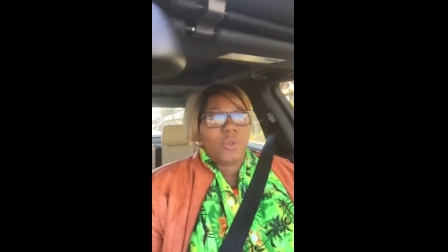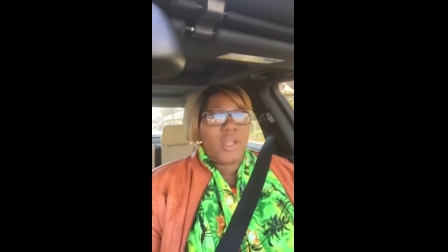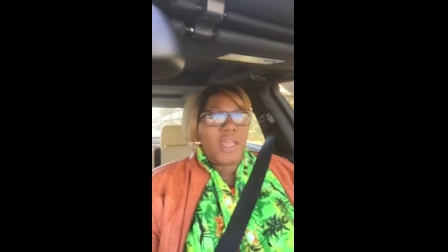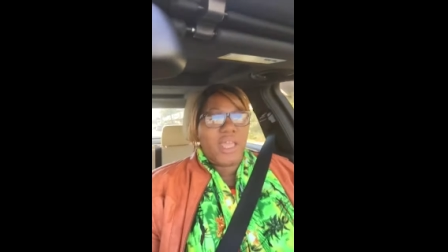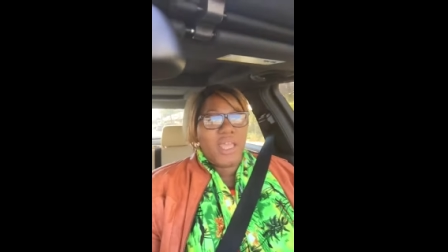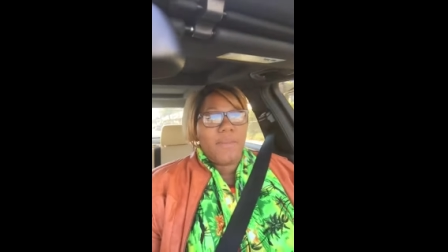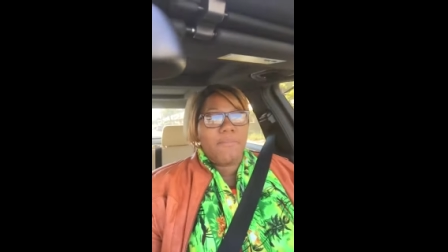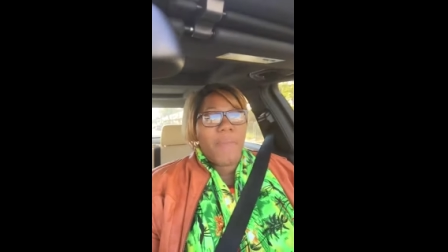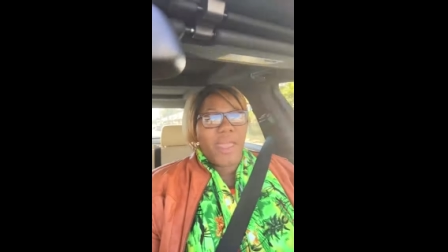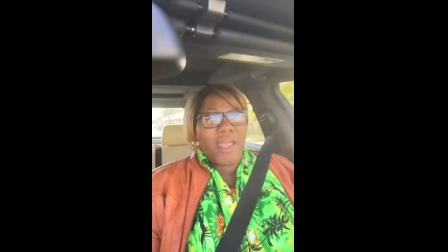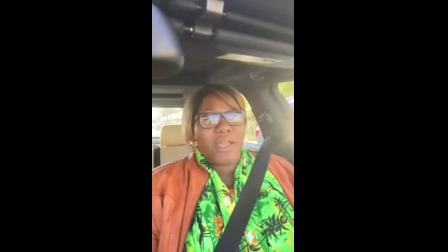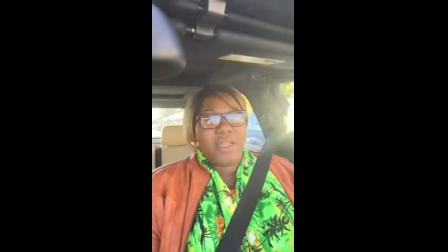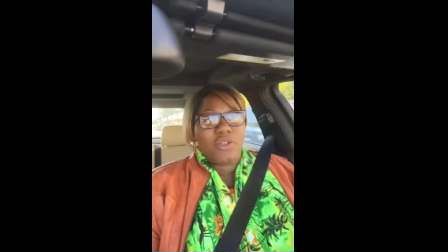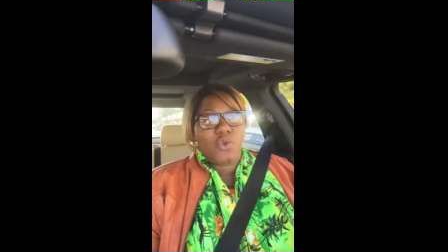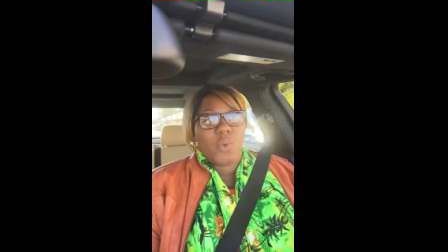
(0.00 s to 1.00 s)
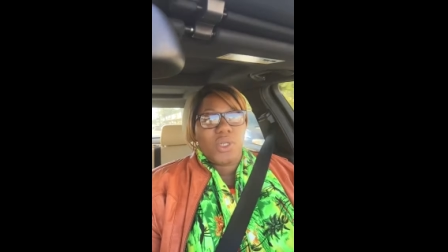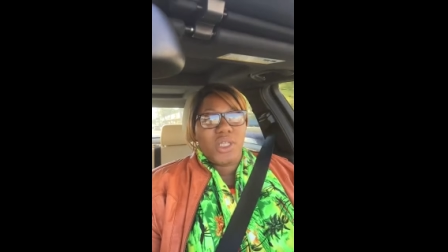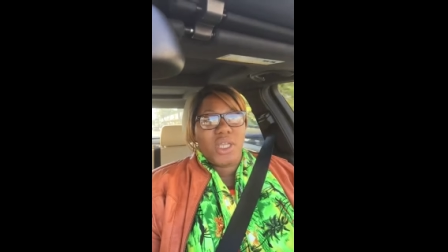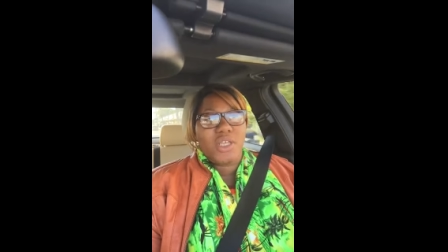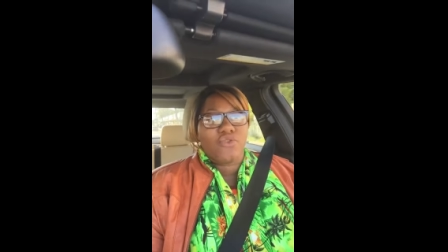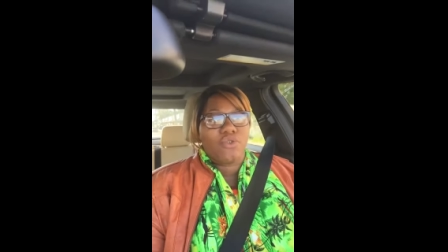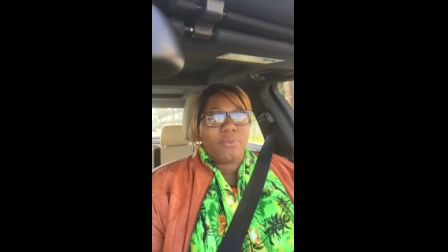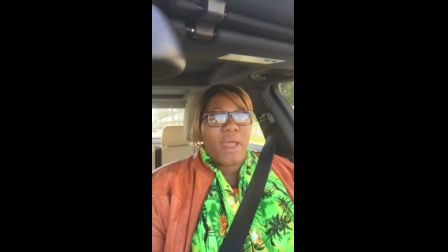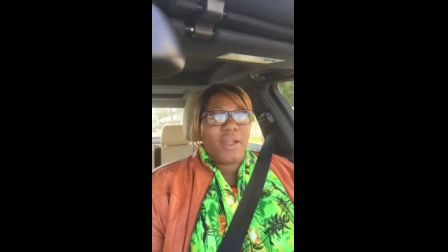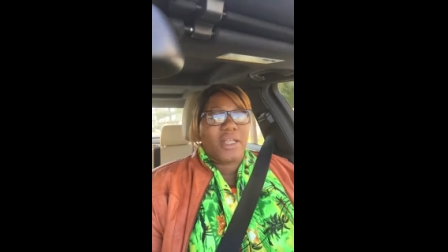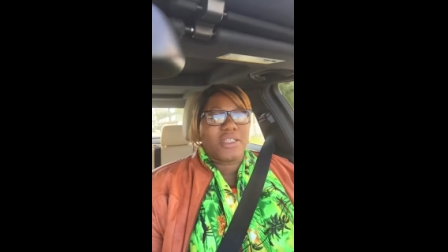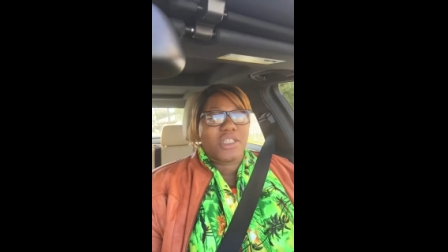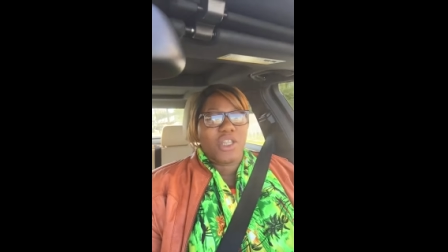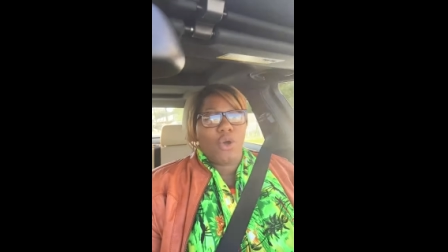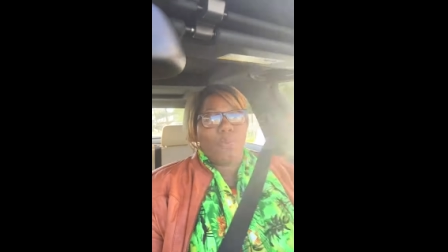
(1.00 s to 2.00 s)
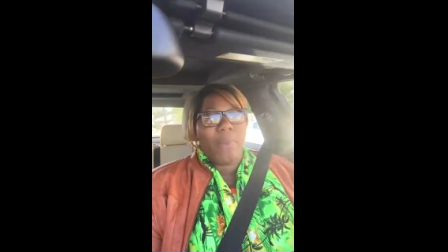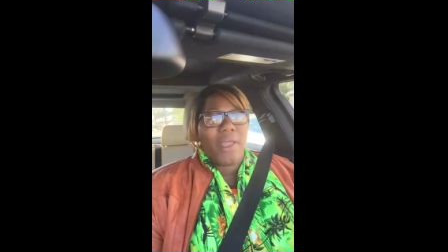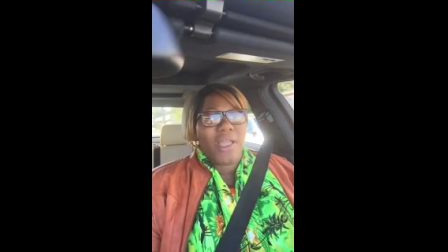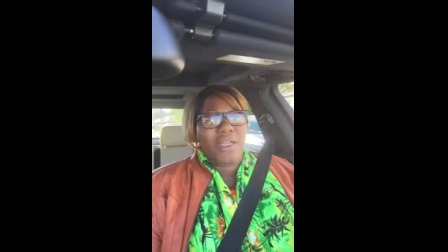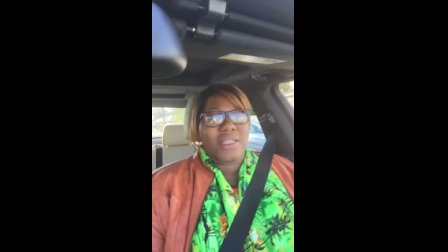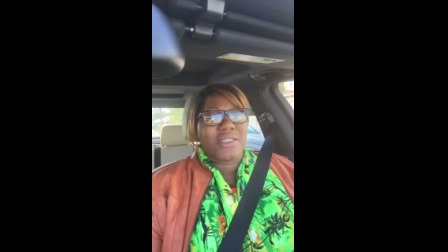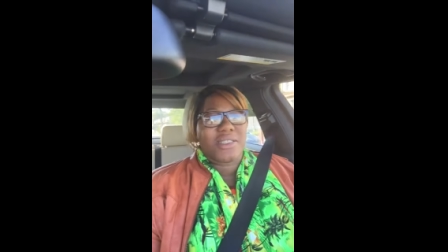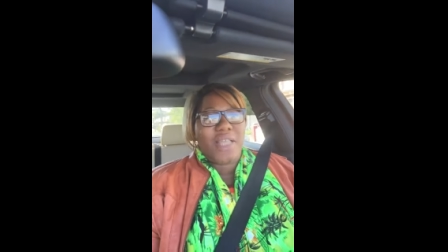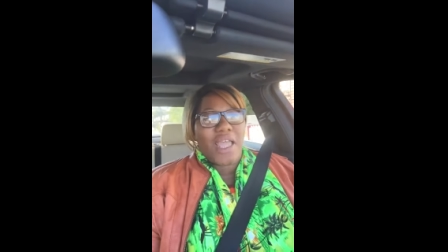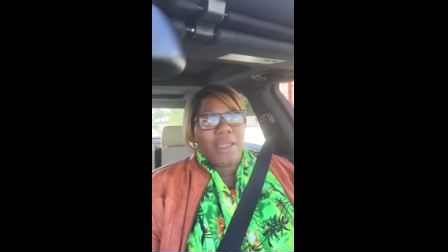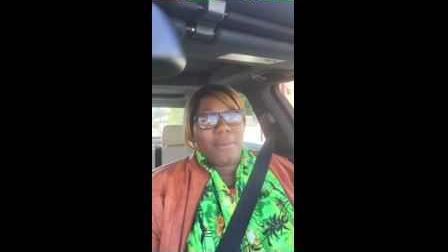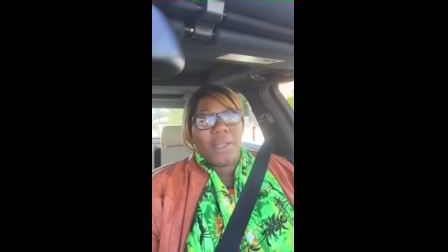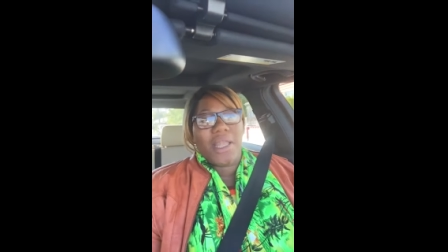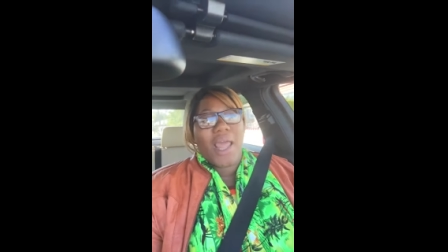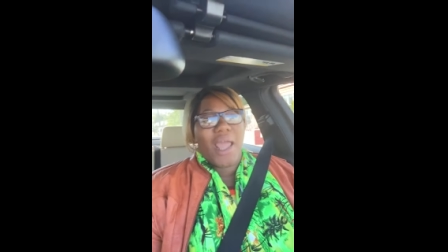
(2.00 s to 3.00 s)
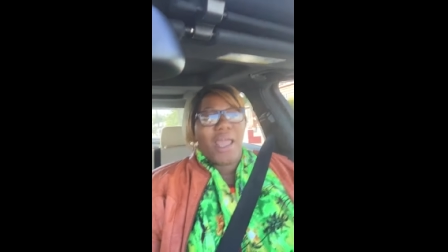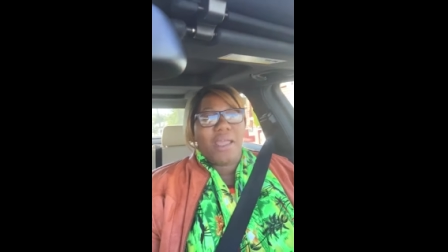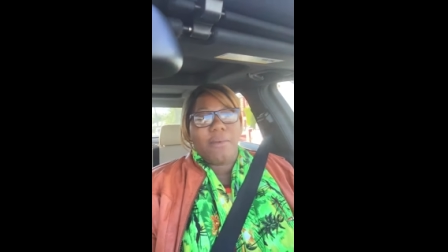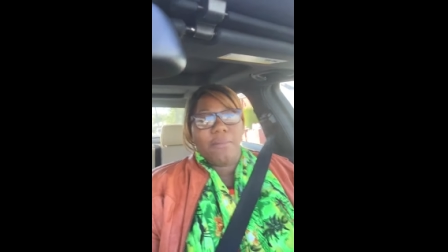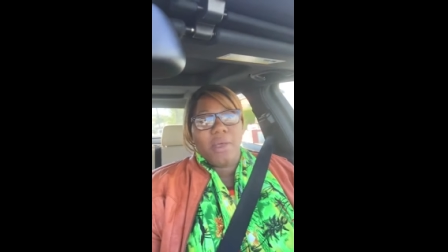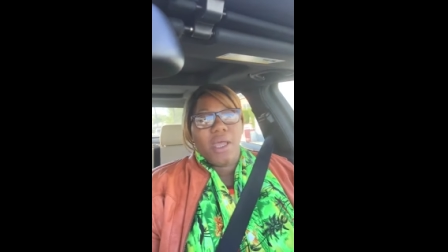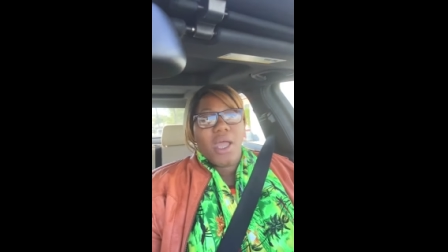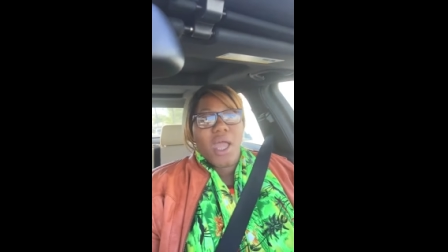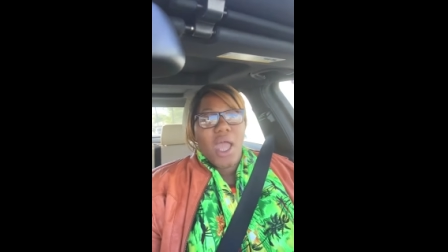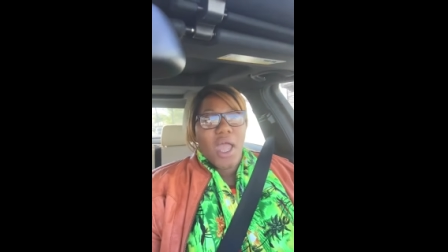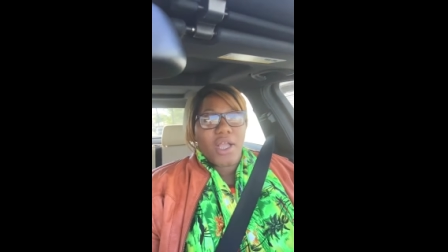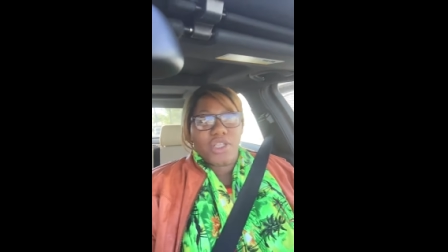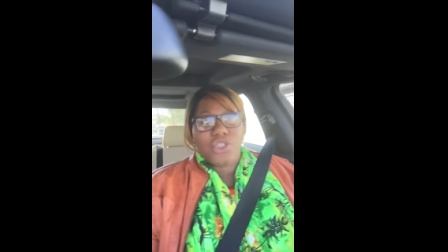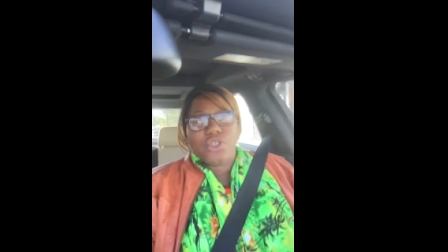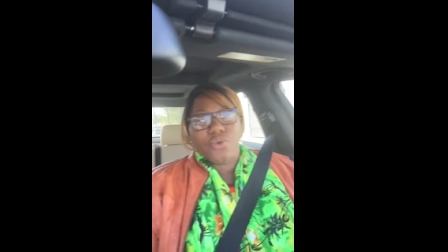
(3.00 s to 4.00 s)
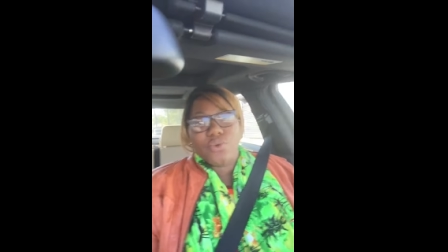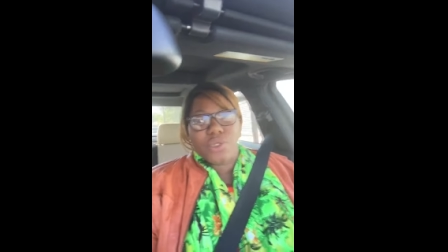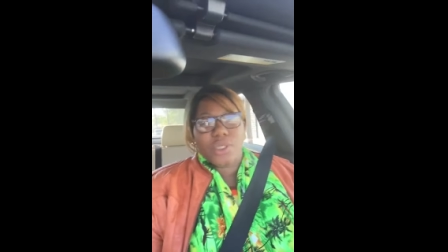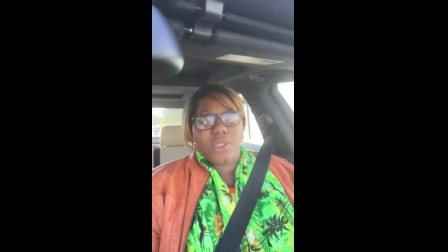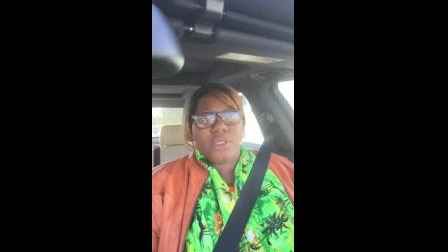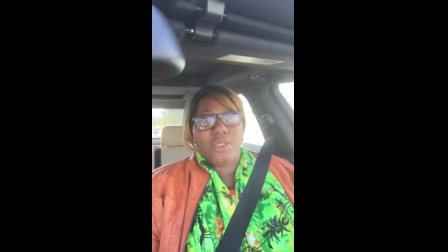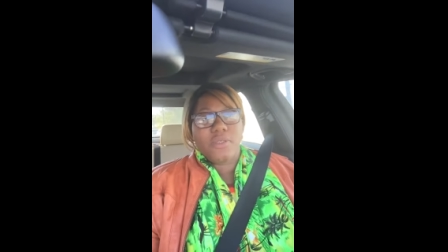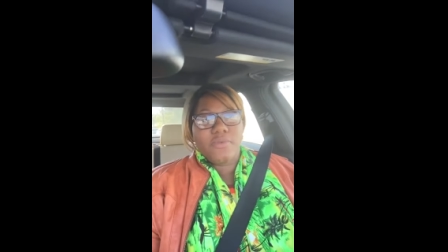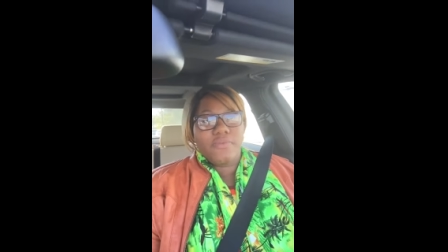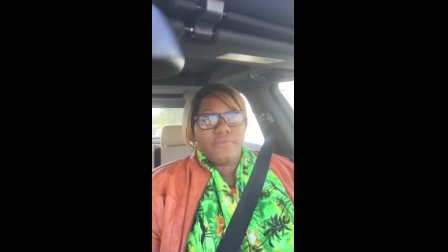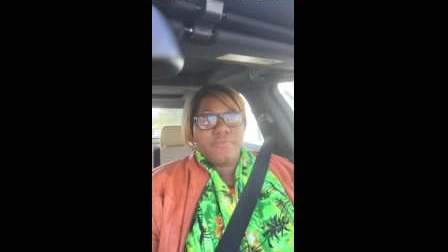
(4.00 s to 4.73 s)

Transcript: They keep making it. 20 years from now, they still making the same lame excuses.